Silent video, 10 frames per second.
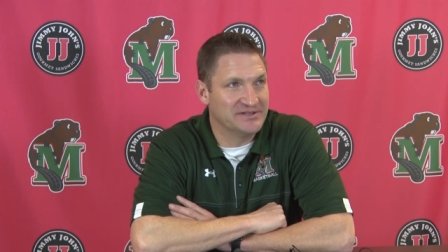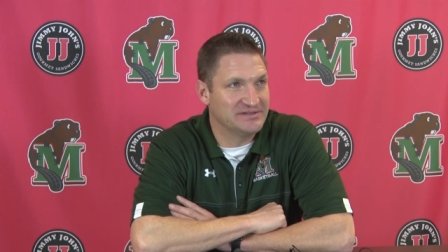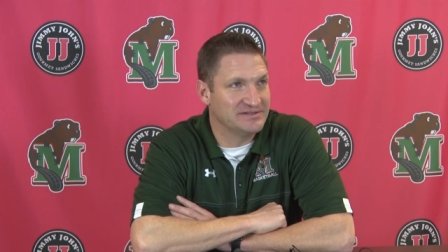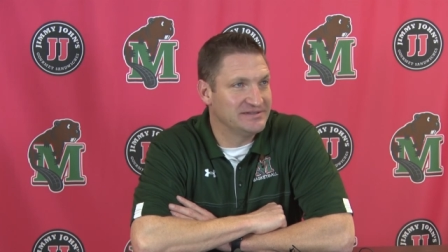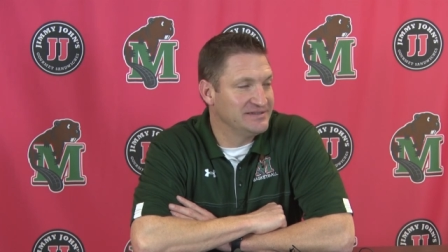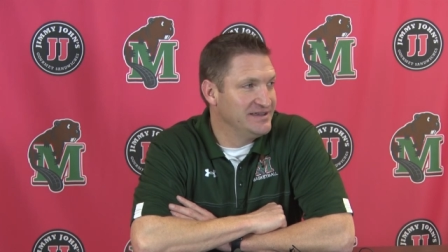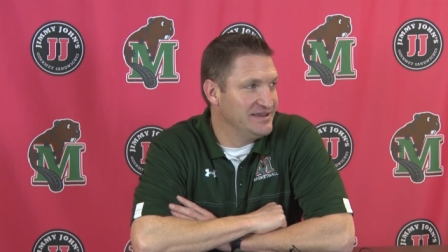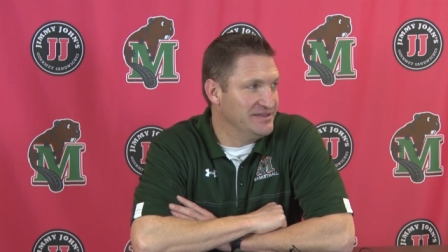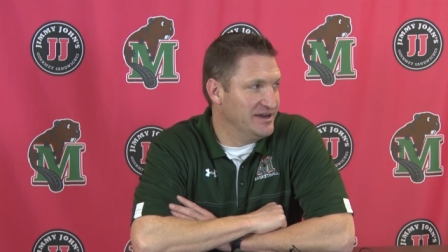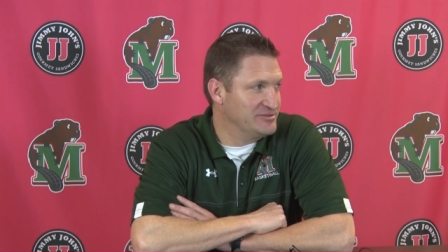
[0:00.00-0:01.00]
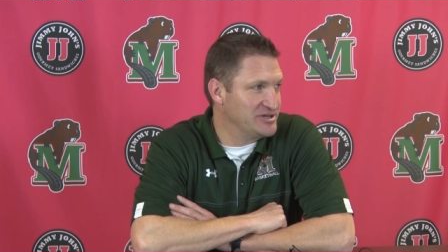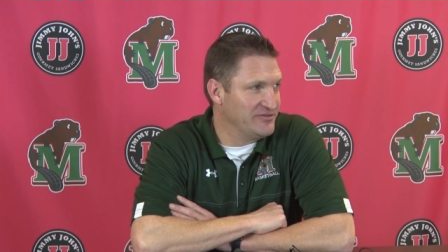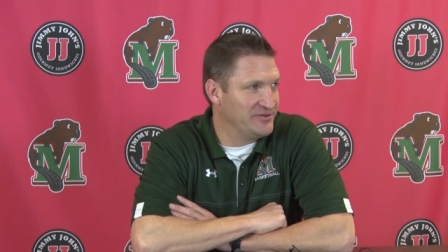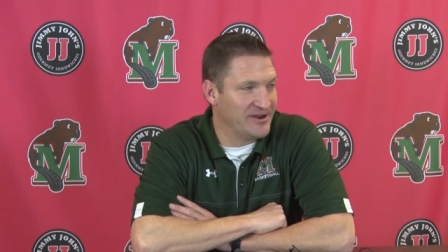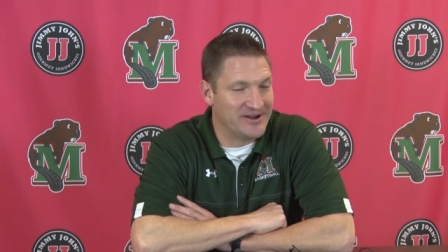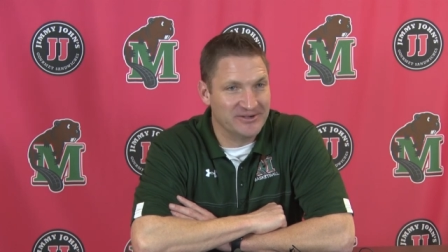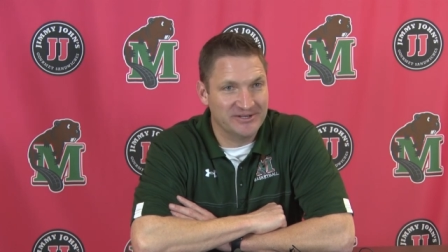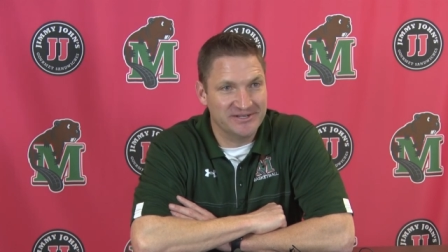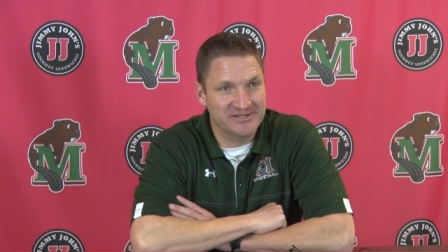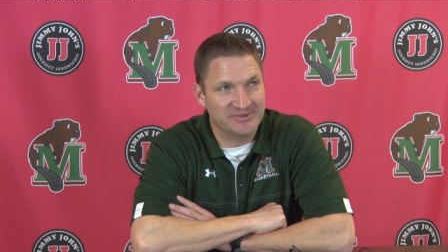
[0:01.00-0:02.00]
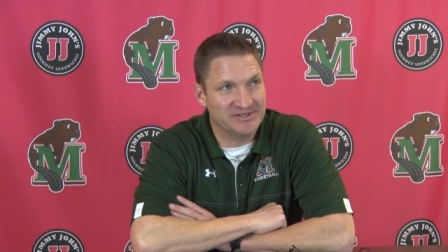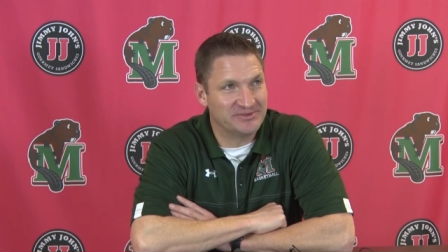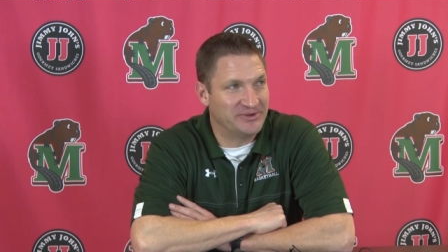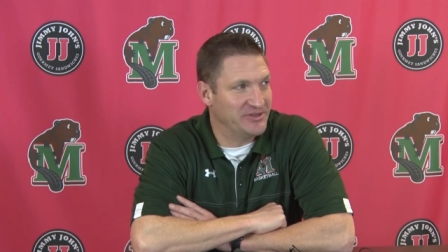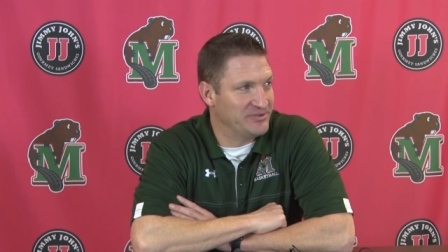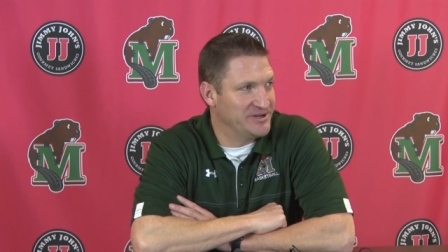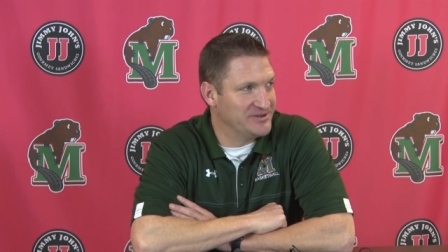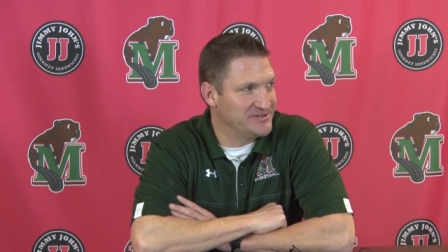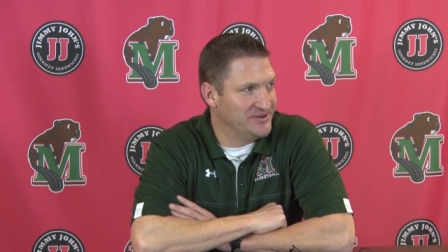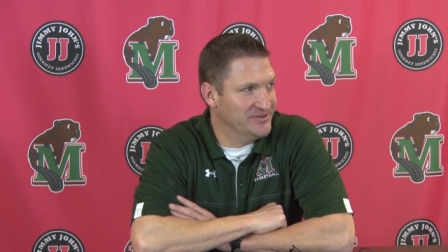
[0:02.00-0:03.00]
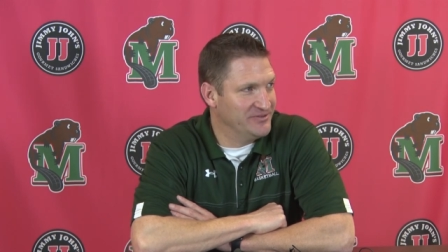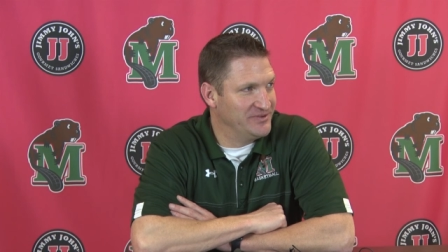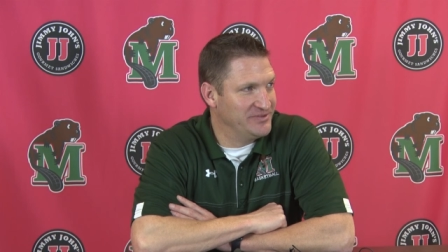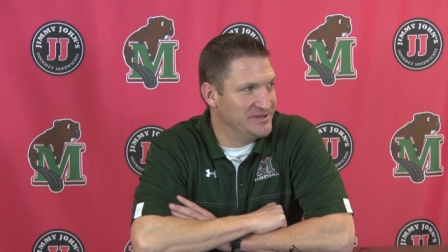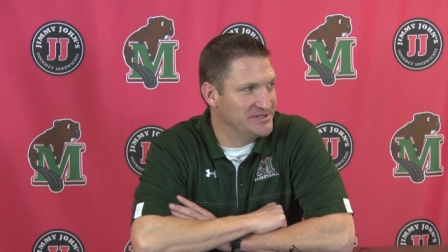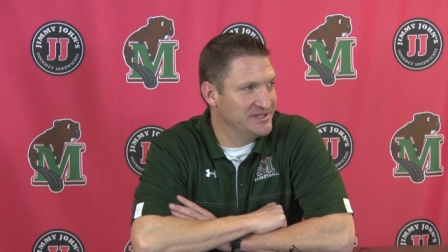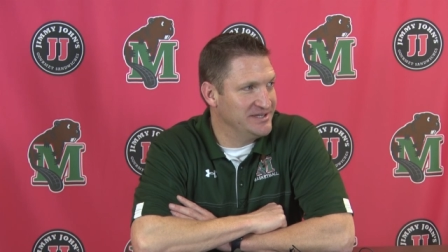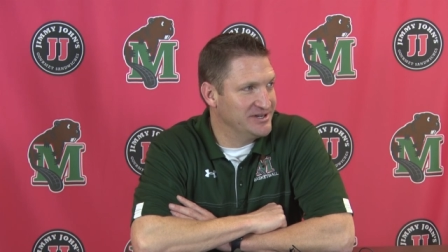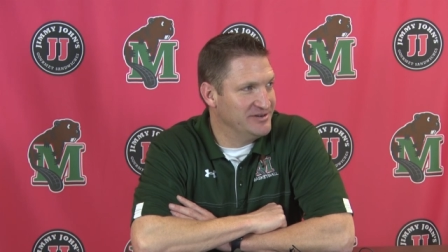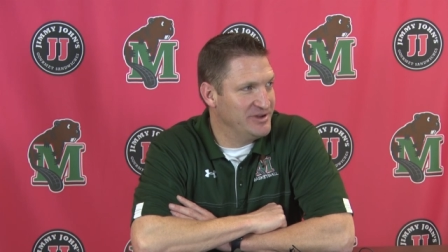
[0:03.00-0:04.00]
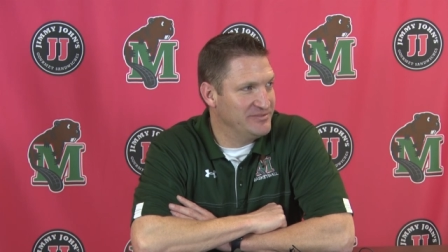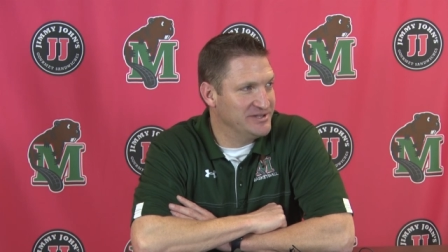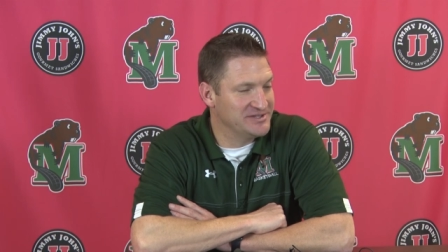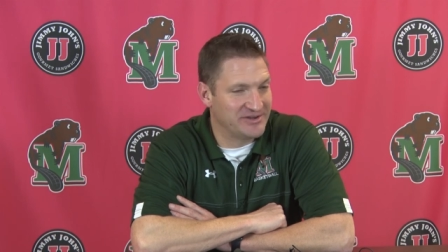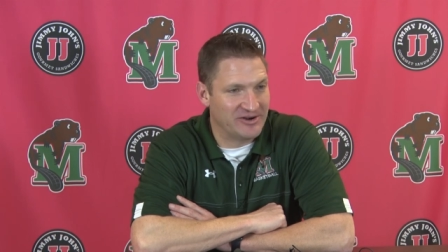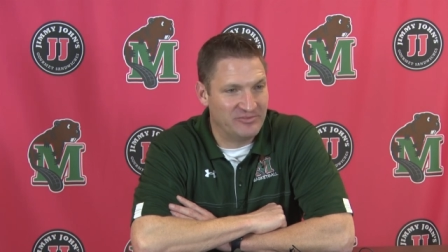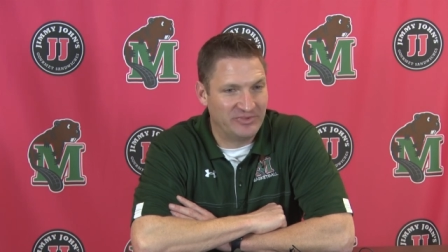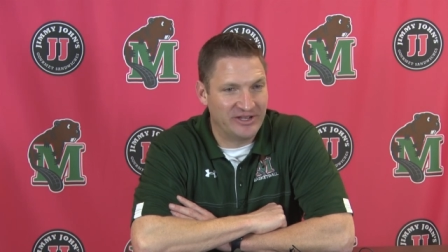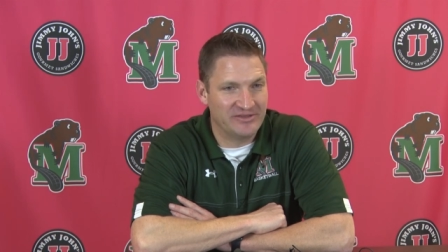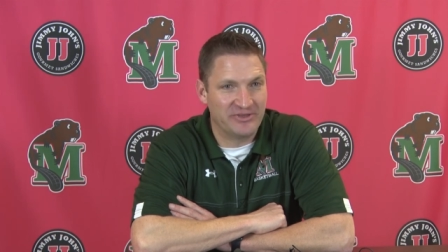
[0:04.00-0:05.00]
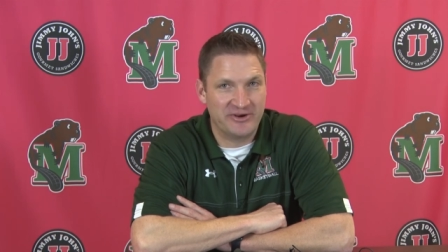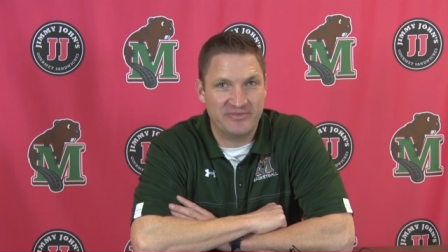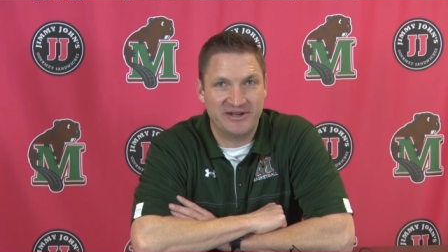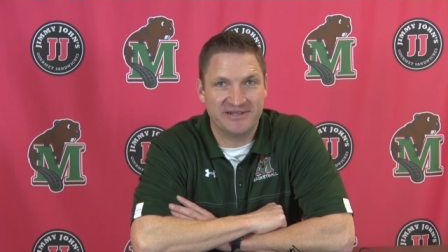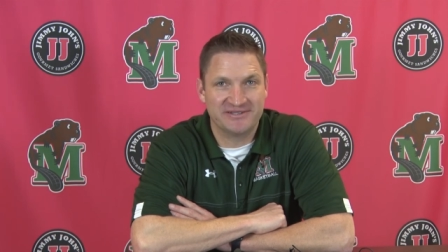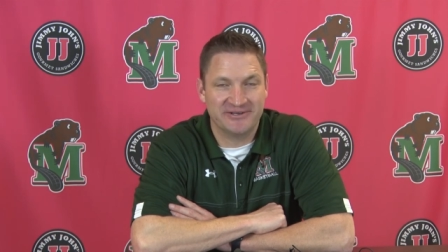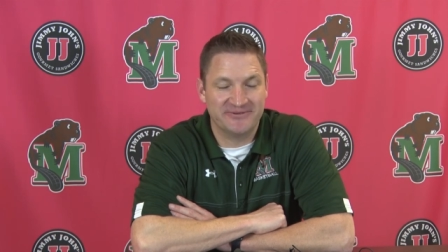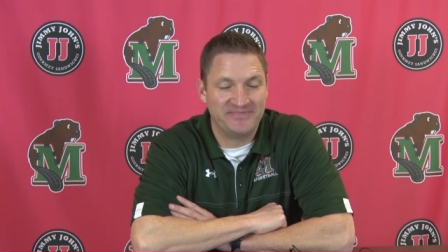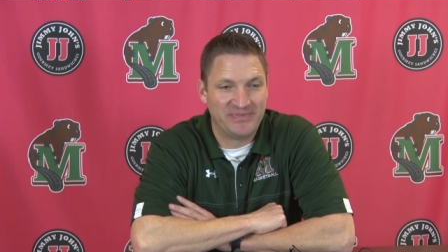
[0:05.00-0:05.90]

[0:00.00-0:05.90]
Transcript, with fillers: Because then I'm trying to figure out how good he is when he's 23 years old and a fifth year senior, and maybe he's starting playing 30 minutes. So